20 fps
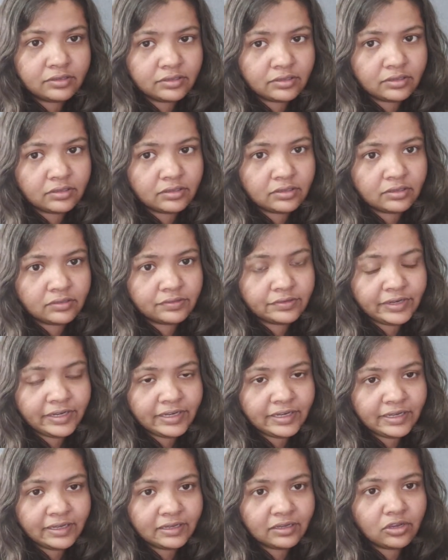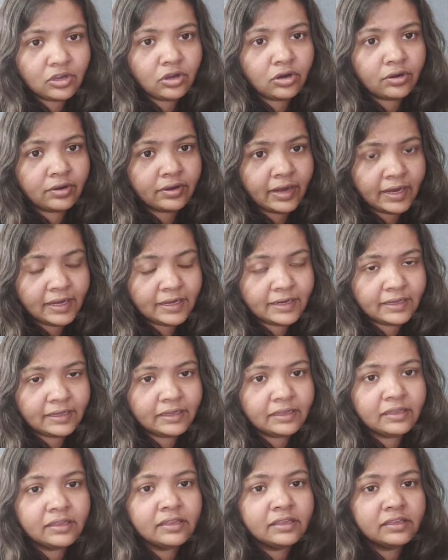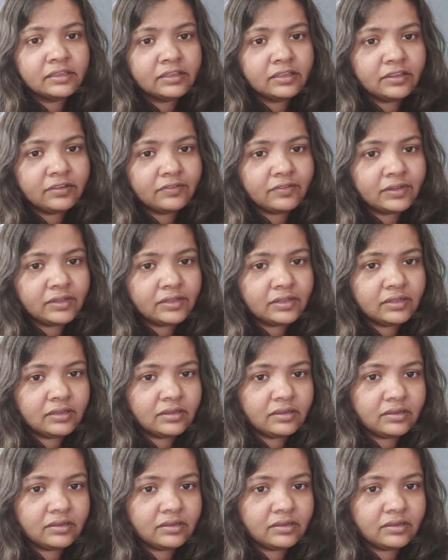reading or writing, they will